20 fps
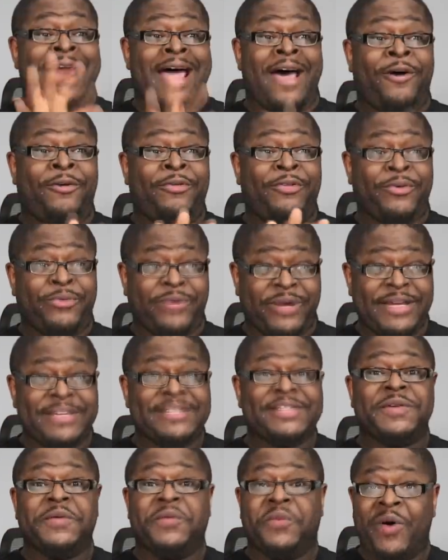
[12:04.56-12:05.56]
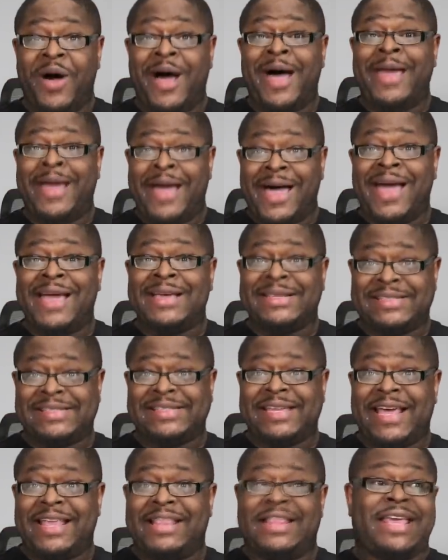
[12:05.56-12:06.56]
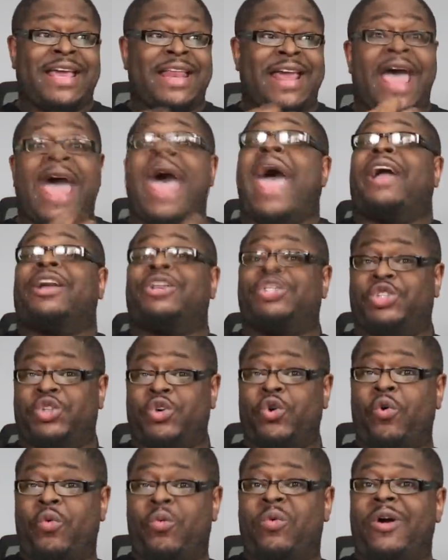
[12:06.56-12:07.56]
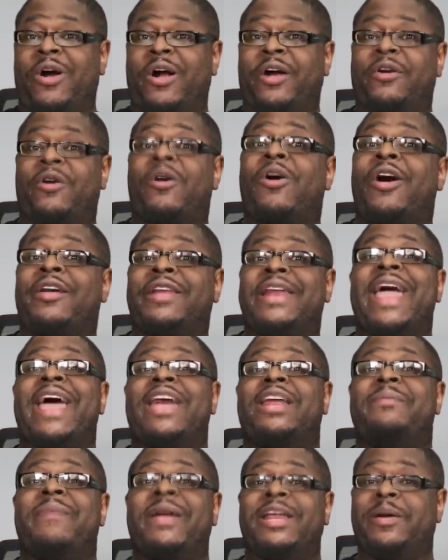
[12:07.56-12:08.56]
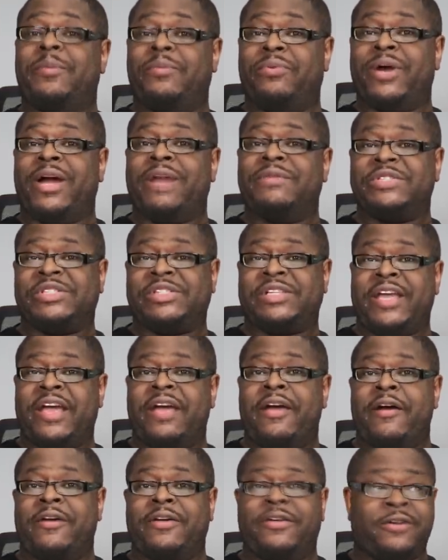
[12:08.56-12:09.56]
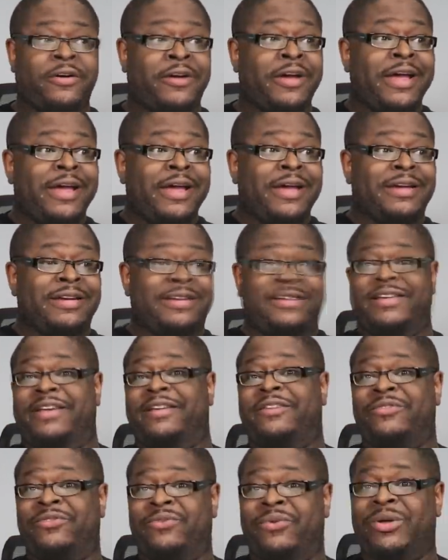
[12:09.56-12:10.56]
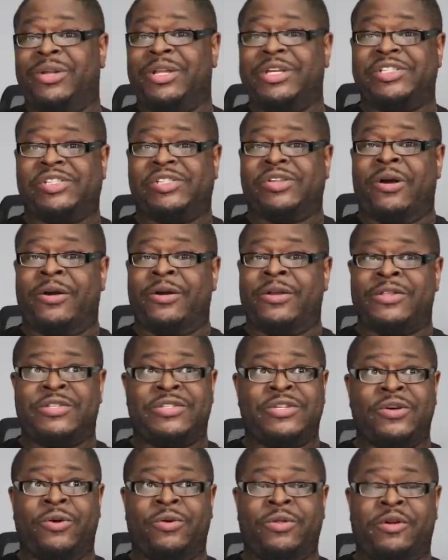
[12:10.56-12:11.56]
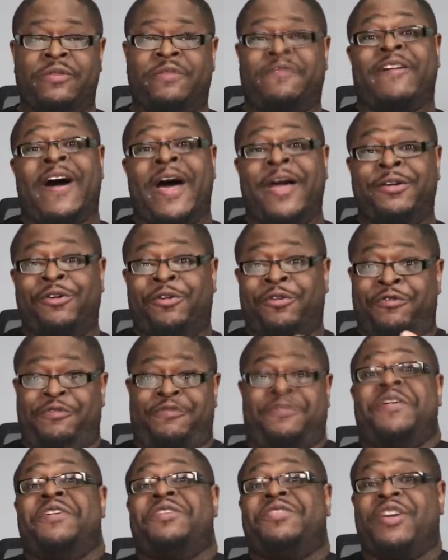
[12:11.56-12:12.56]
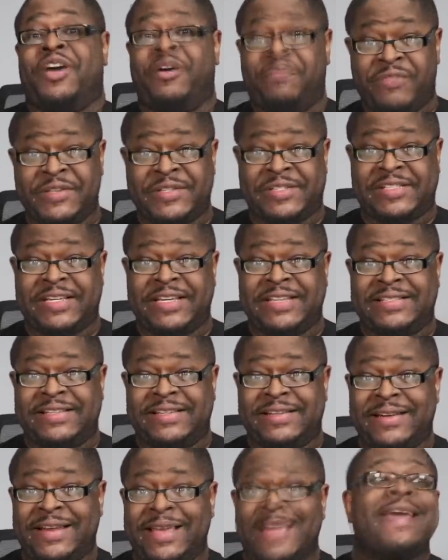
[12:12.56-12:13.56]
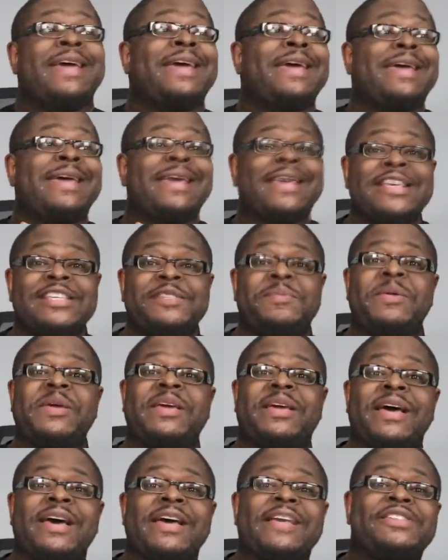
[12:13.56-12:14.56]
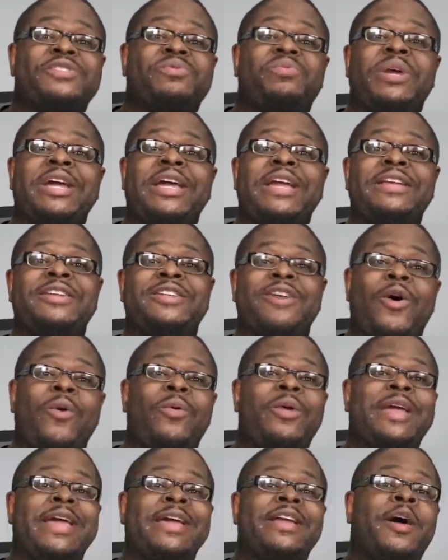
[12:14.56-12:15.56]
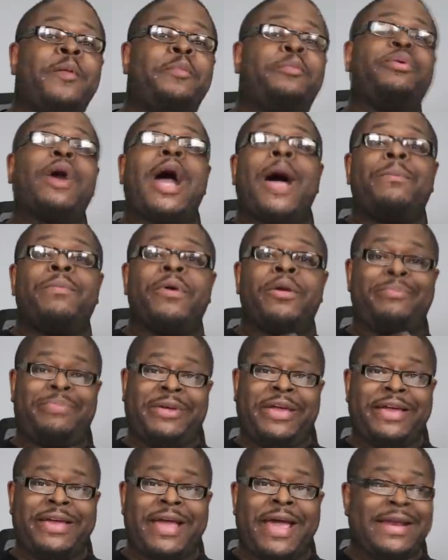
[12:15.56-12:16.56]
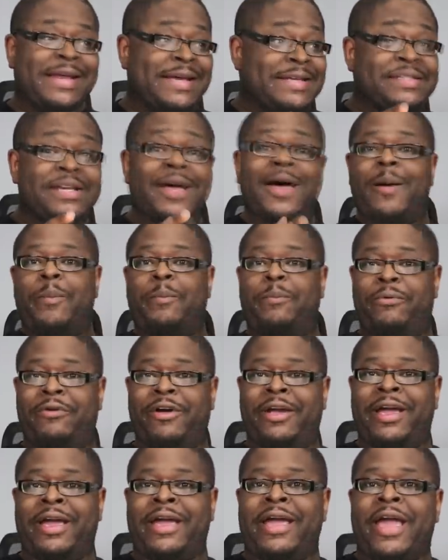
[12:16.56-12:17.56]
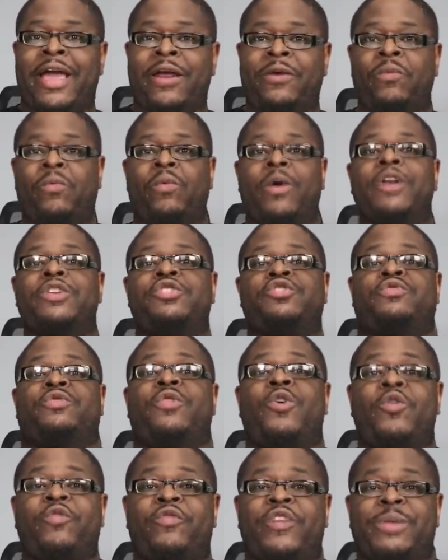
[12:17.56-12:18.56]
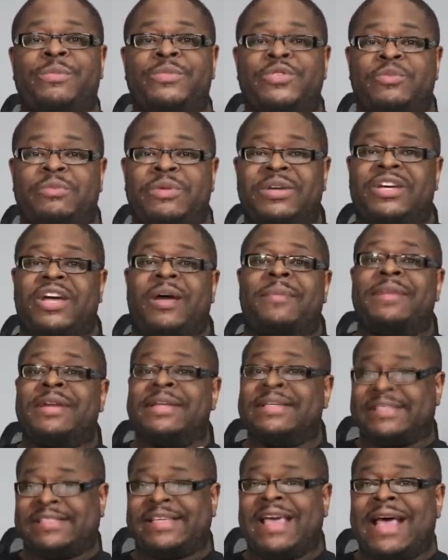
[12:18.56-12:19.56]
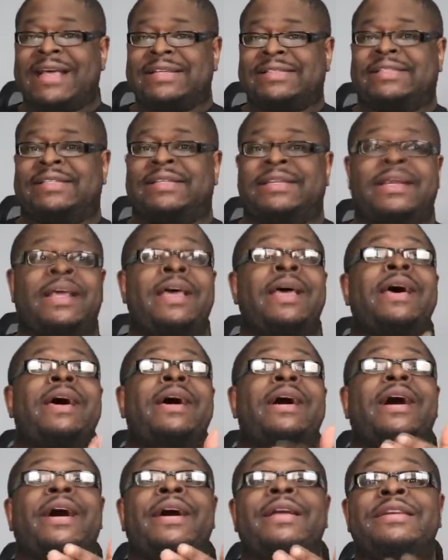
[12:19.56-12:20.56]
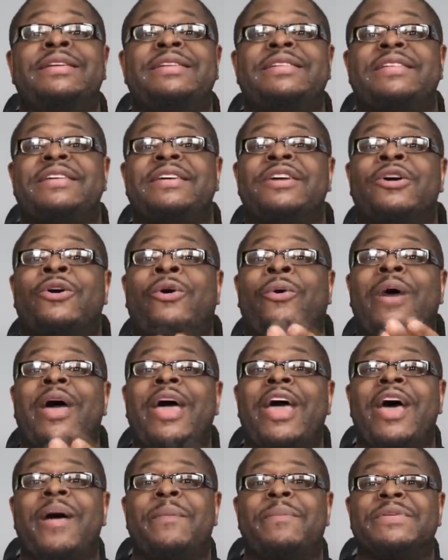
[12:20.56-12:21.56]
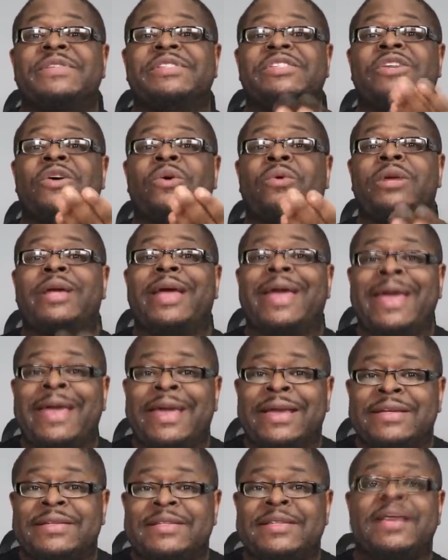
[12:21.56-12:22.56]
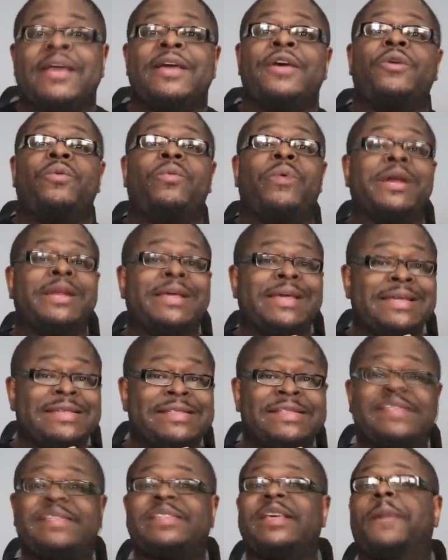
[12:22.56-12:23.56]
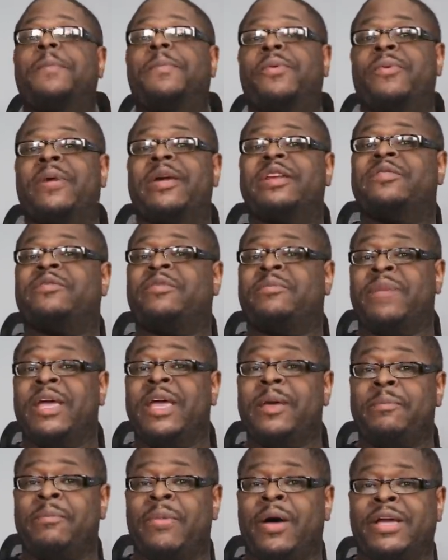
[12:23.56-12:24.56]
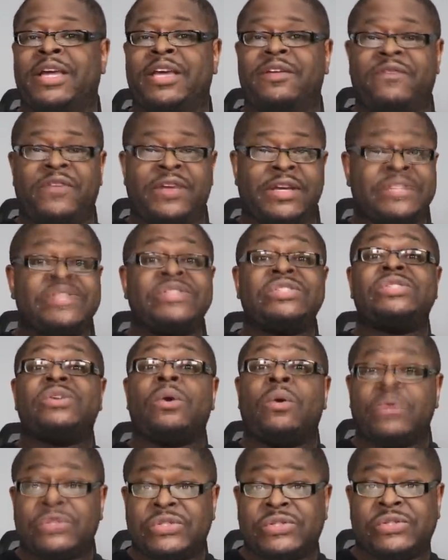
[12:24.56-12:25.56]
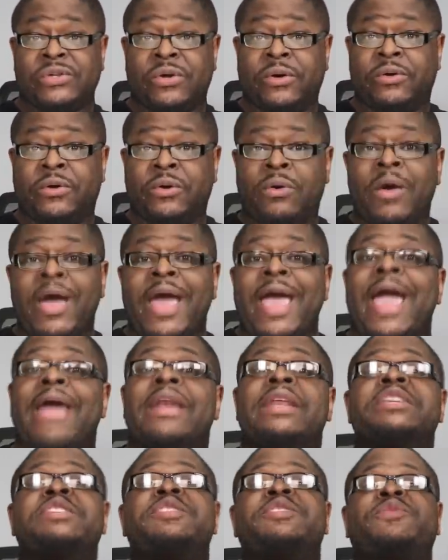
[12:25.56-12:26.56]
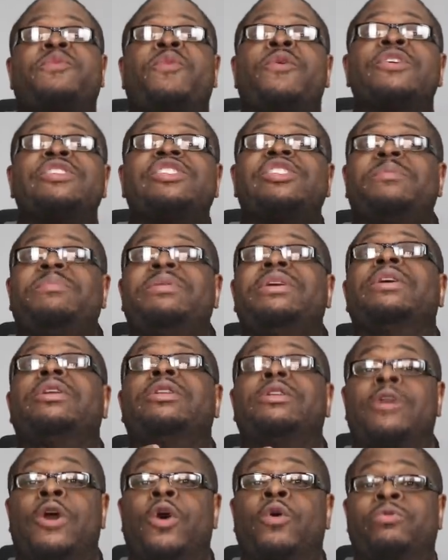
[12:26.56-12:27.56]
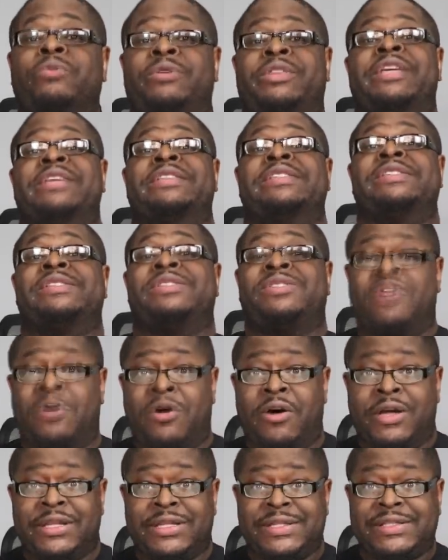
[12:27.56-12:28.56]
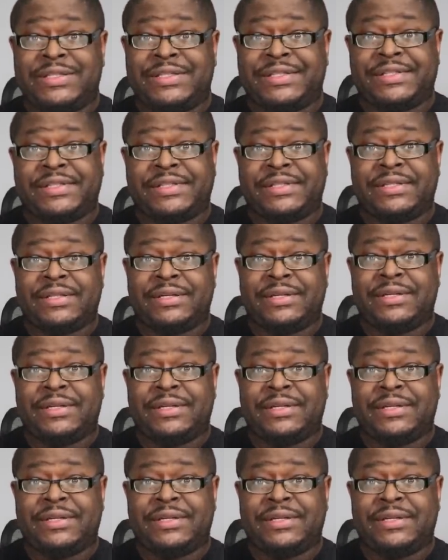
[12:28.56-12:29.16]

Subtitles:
Now, the reason why I said that actual work on animated Bryce's character didn't really start until the final 5th of the season is because we don't get a proper peek at his upbringing and what drove him to become an assassin until episode 8, when he's separated from Hitmonkey via Salt Circle and is forced to be alone with his thoughts.